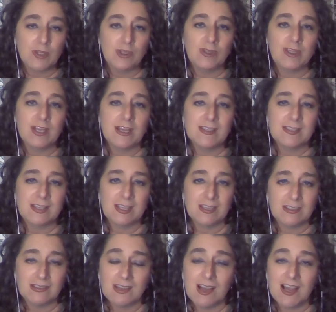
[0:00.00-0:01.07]
curiosity
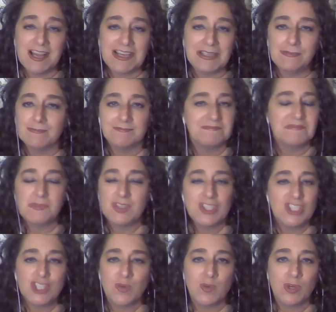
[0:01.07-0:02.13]
collide
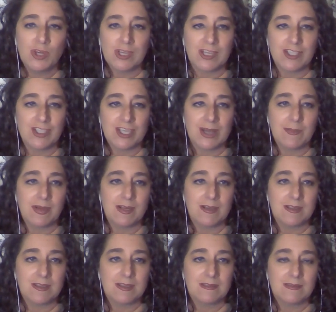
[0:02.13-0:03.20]
don't work in a chat
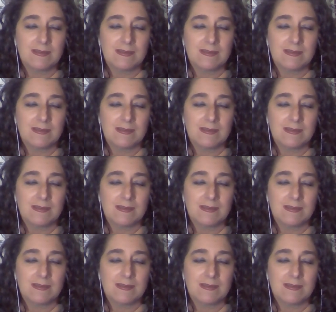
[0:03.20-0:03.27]
box.